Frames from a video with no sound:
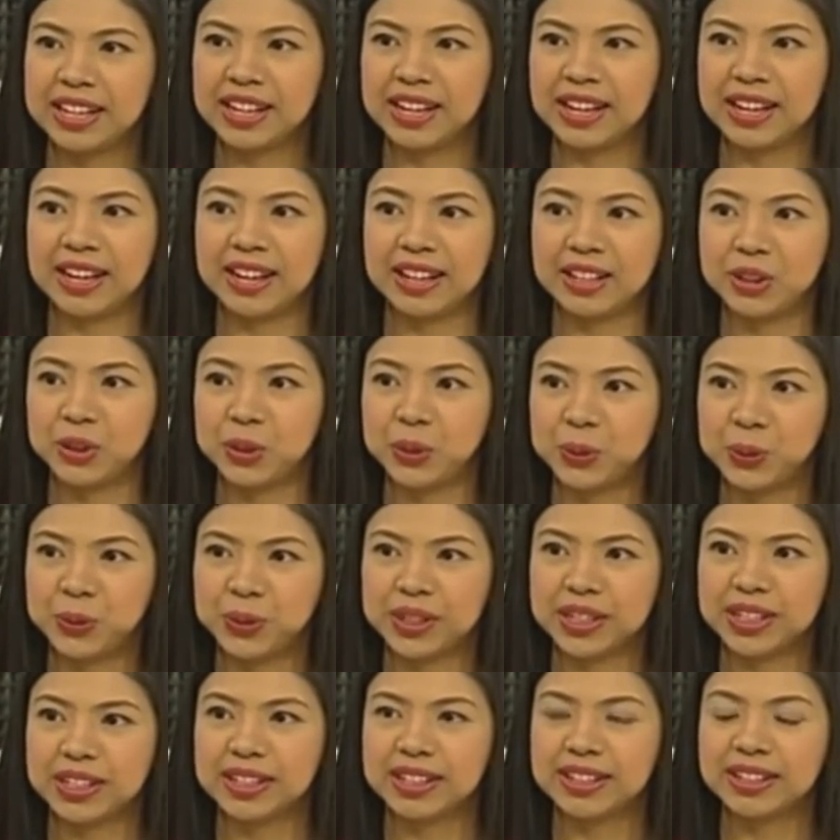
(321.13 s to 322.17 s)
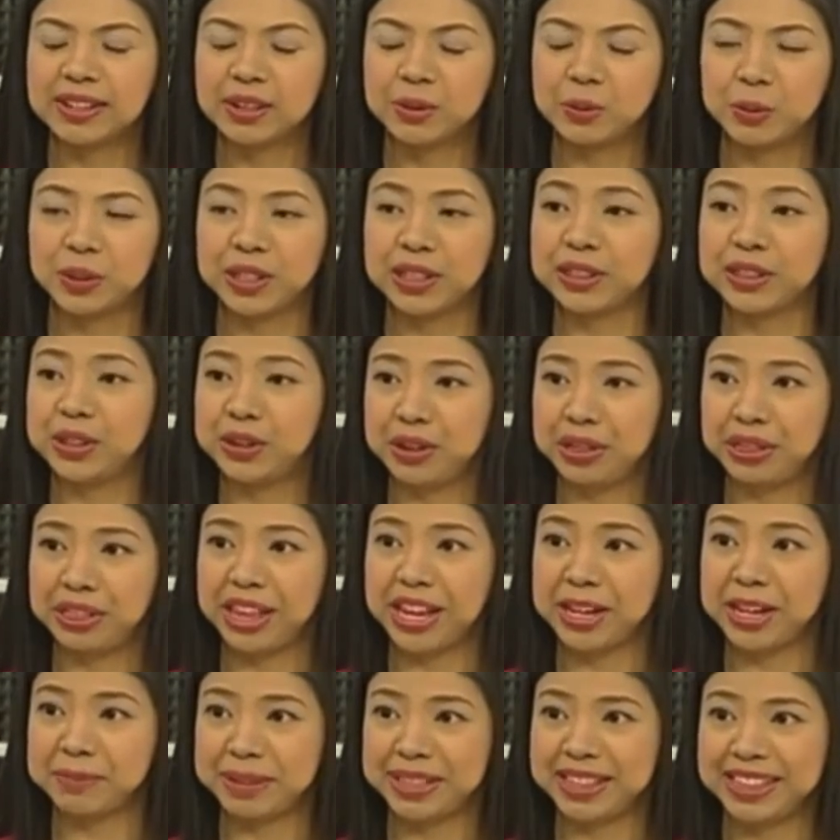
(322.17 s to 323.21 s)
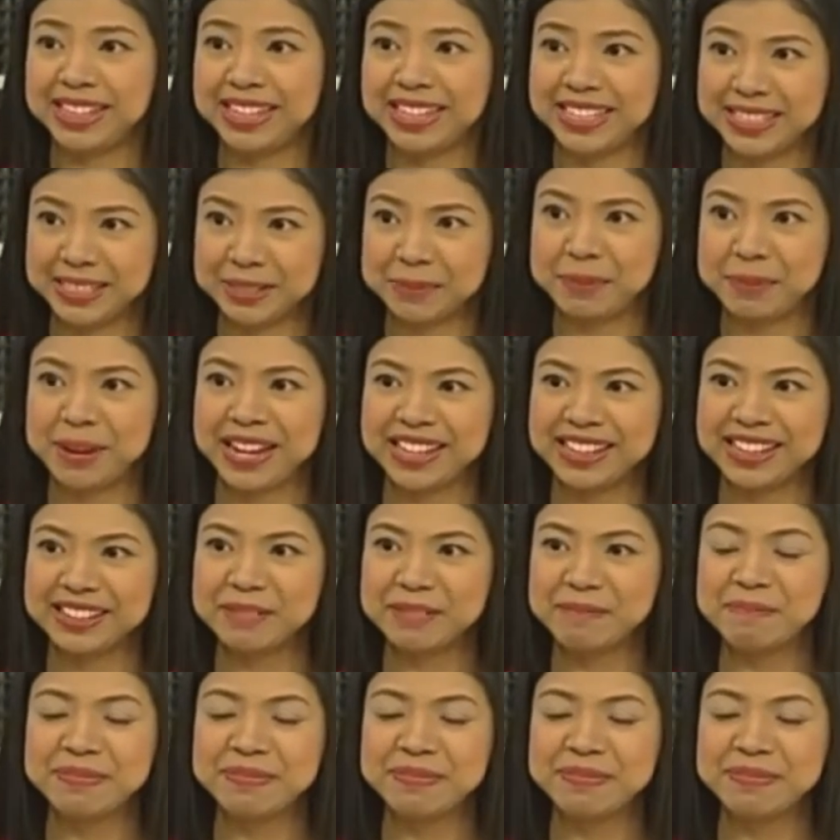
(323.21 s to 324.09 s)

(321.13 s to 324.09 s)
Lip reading: a tour, World Youth Day in Madrid, Spain.